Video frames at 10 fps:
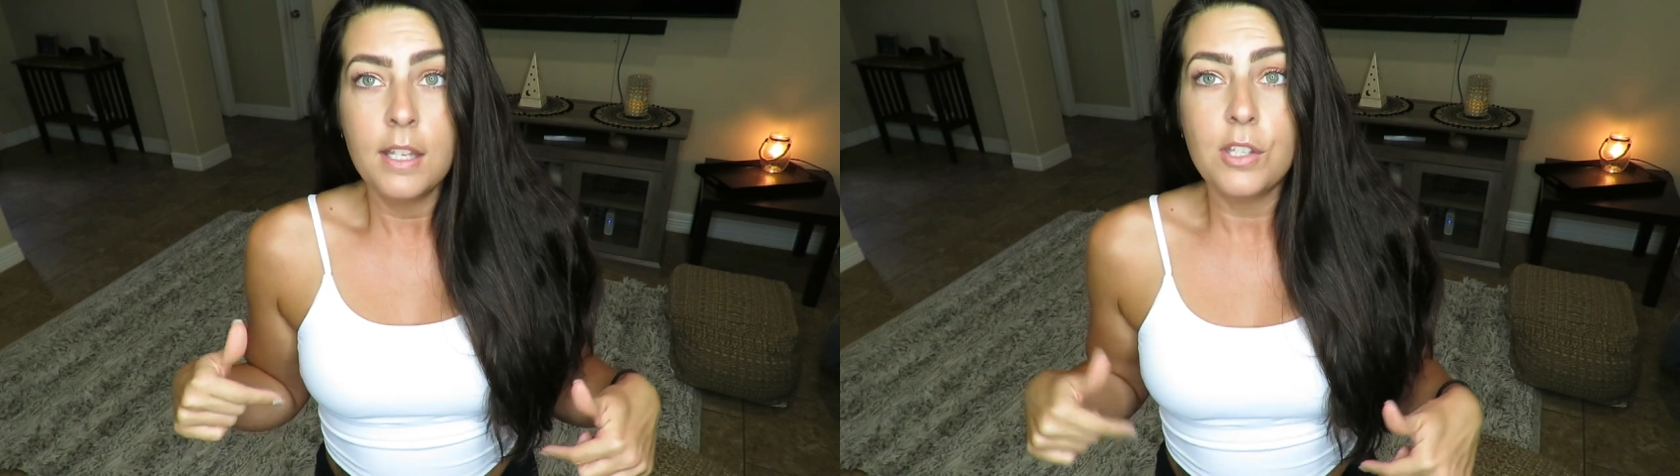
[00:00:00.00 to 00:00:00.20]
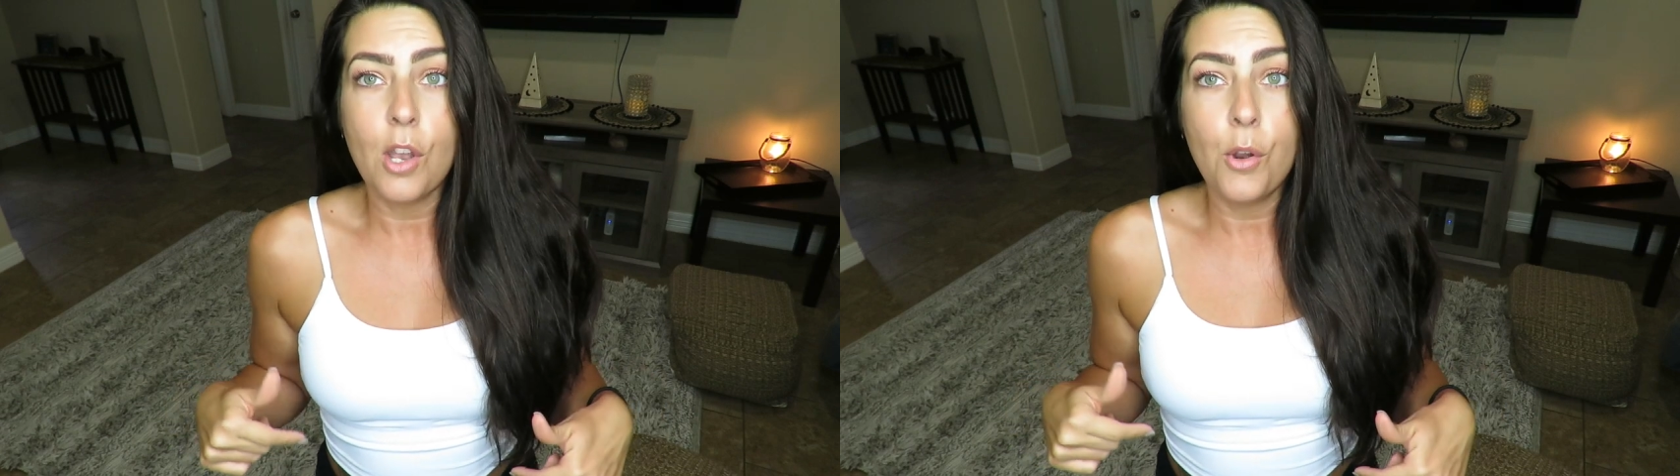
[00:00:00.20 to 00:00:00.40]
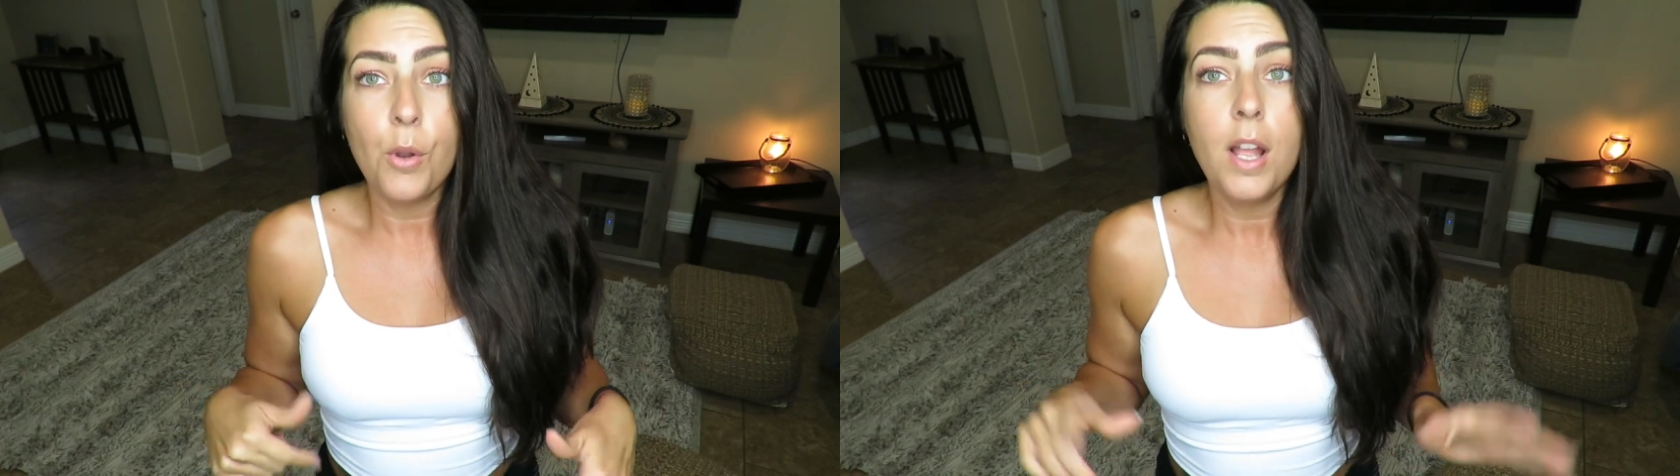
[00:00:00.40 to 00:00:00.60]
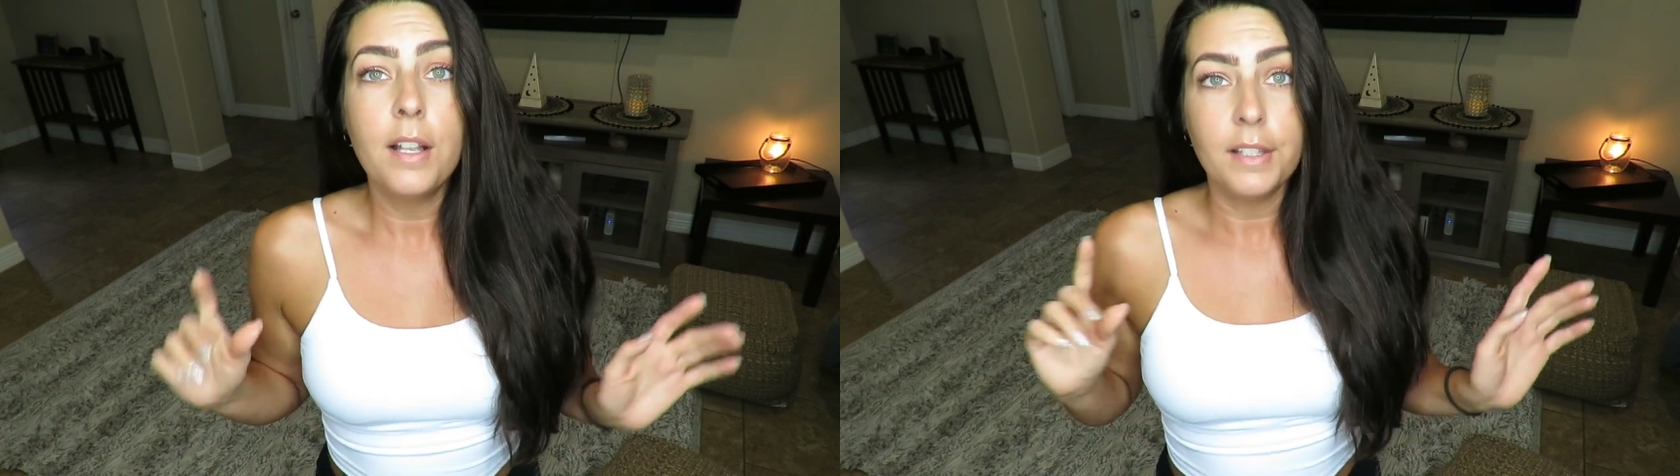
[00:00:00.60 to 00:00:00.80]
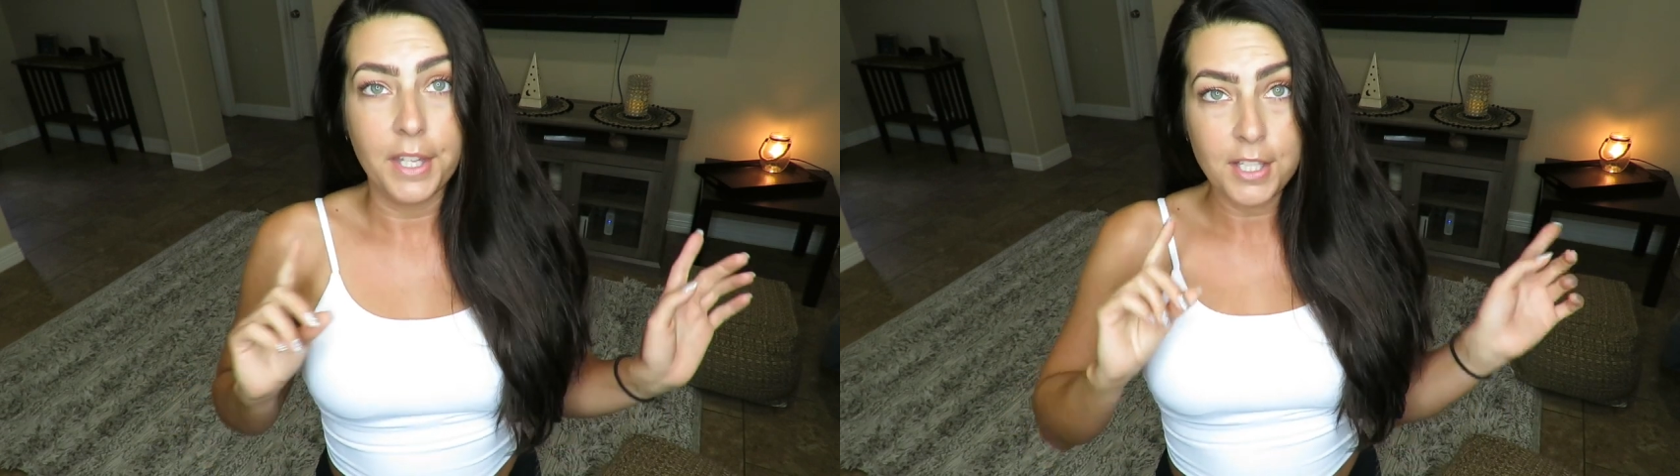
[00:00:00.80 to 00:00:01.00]
So
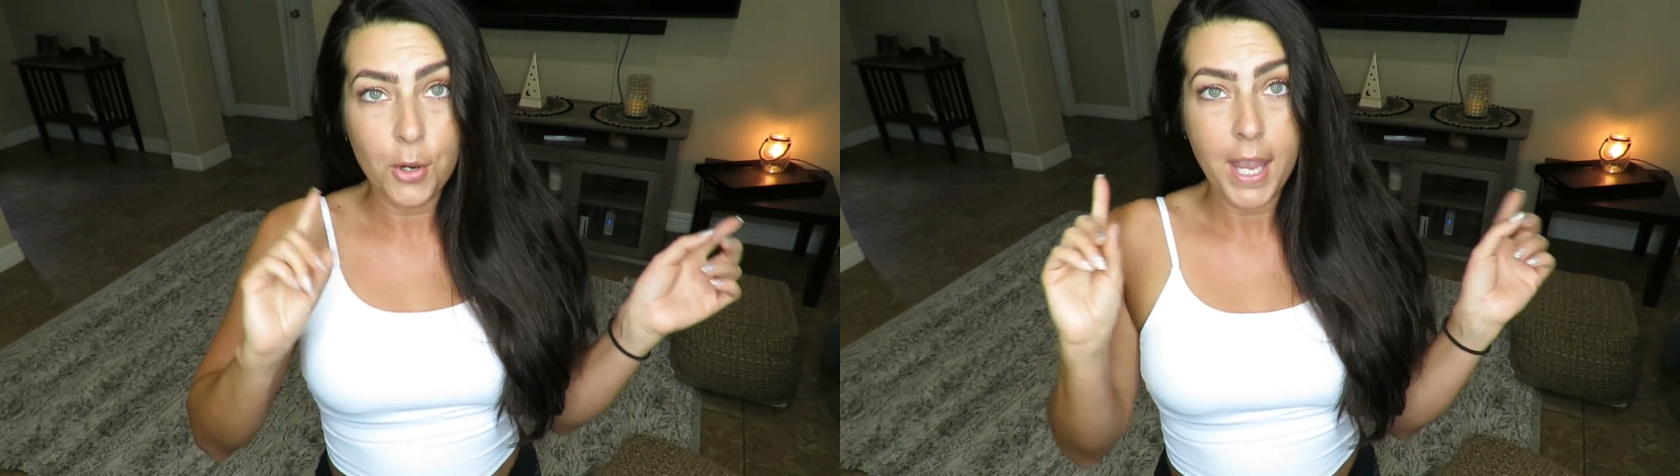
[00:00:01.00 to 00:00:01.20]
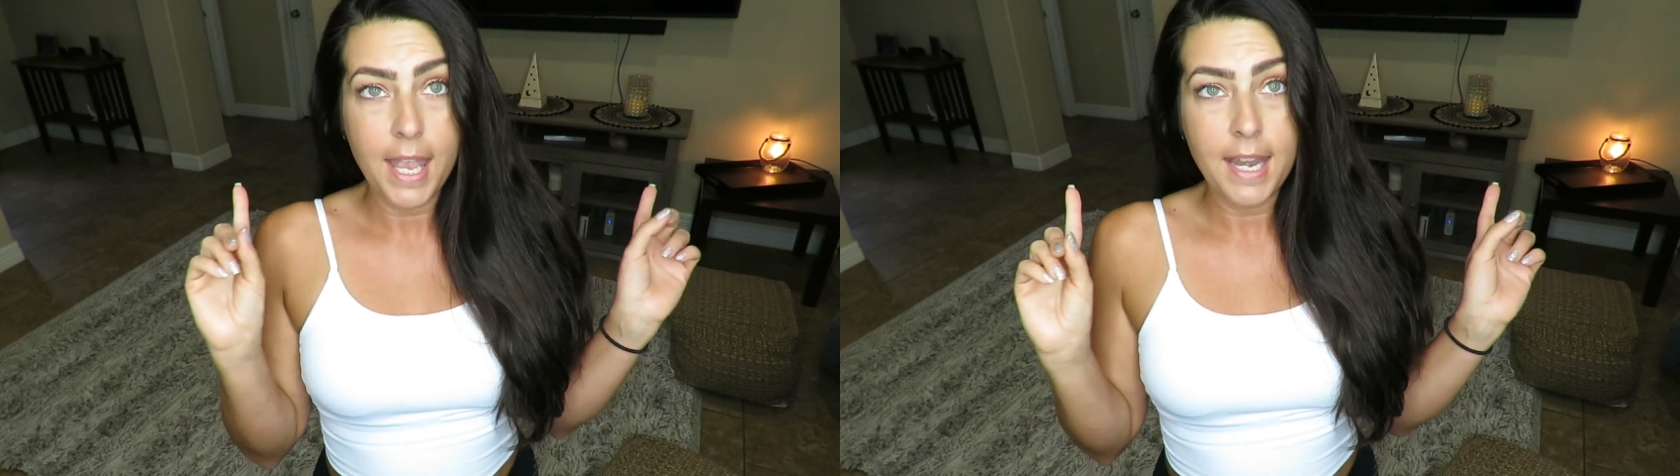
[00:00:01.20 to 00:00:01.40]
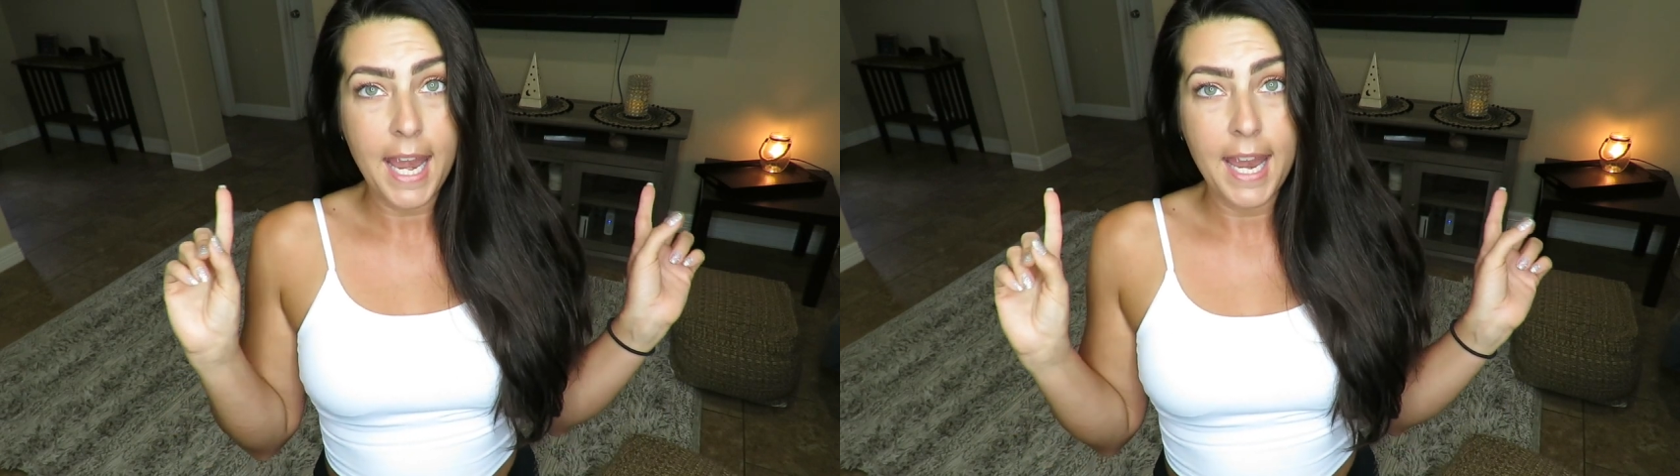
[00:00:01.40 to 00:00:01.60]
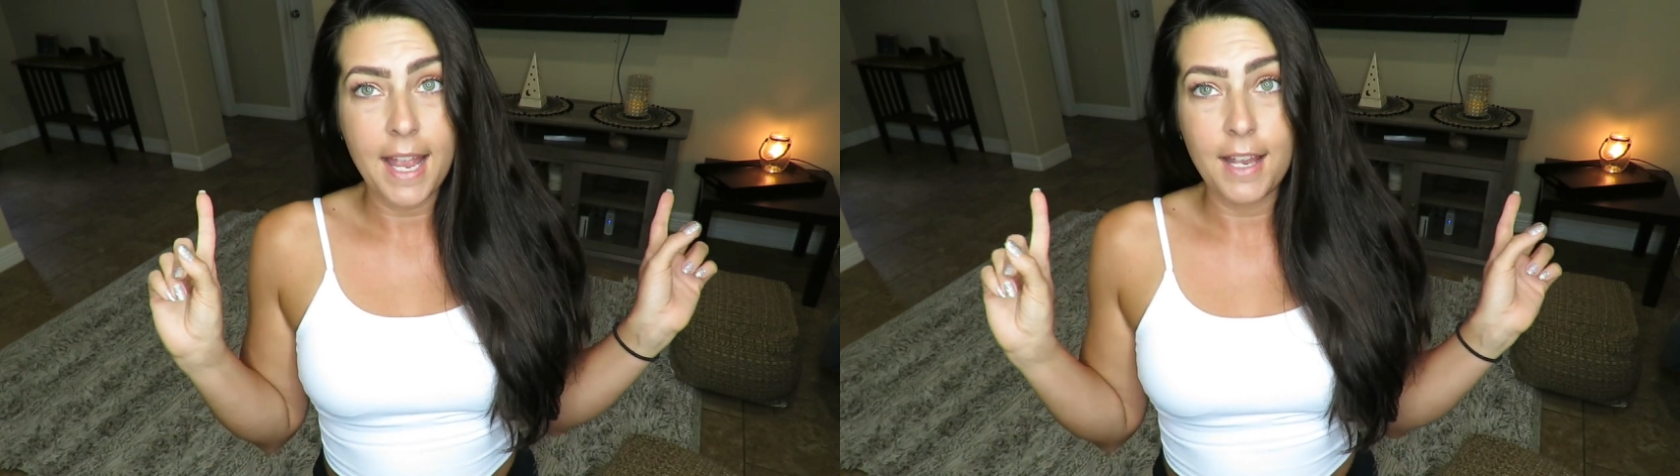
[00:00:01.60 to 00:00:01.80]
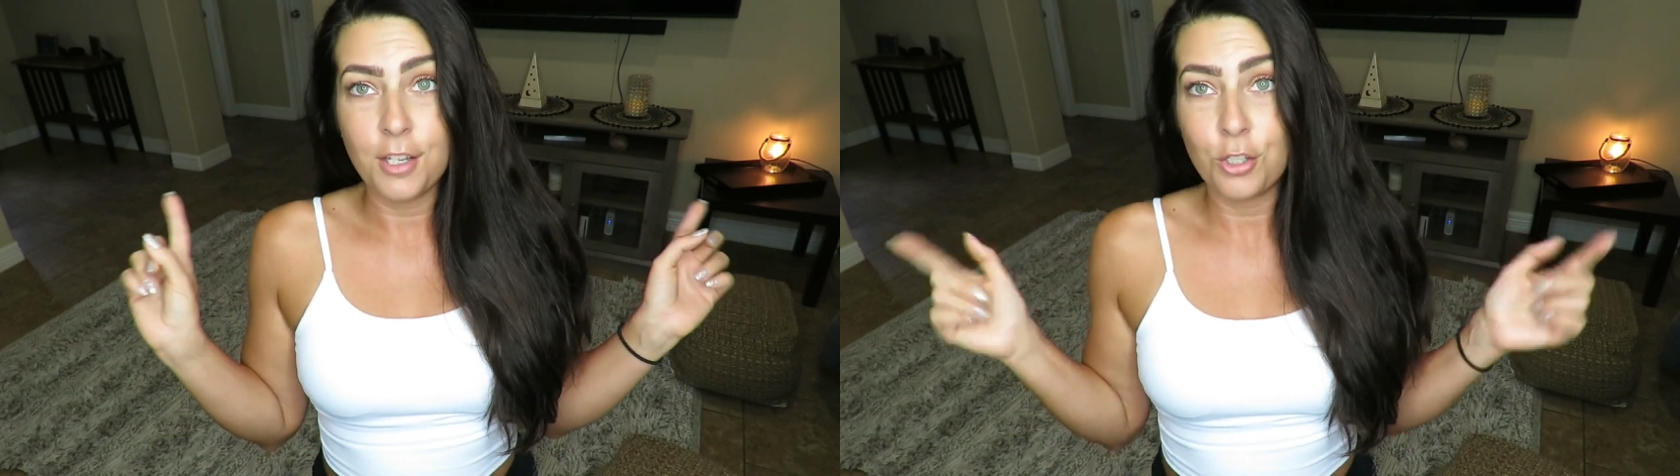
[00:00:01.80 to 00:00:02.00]
let's go ahead
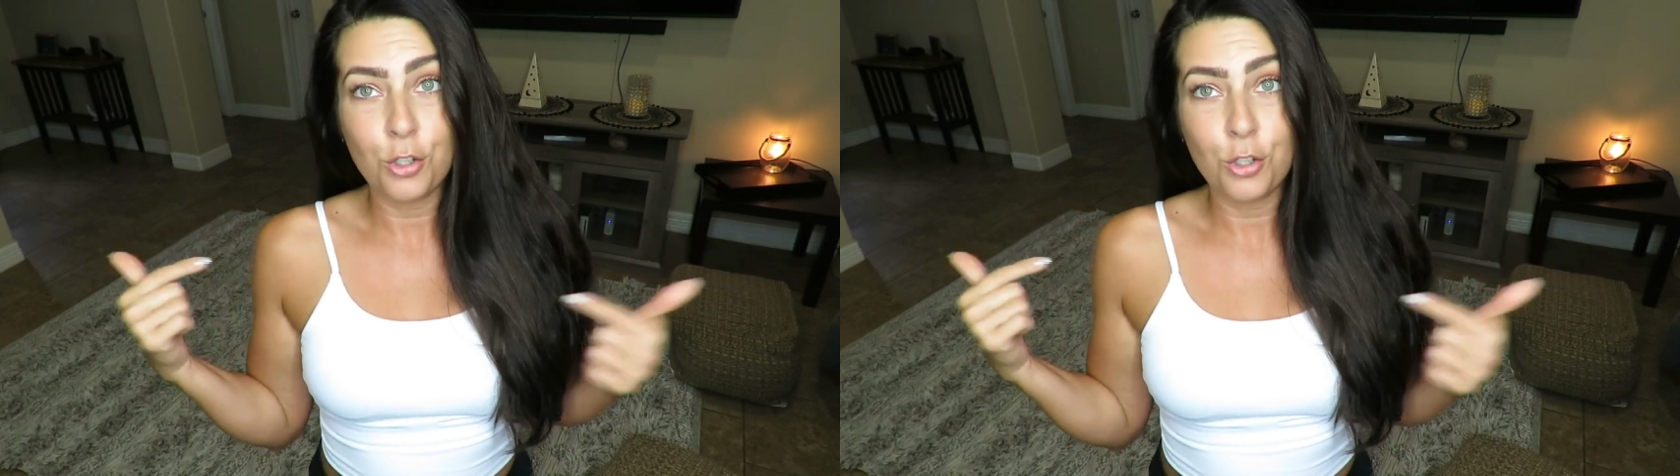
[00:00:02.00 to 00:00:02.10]
and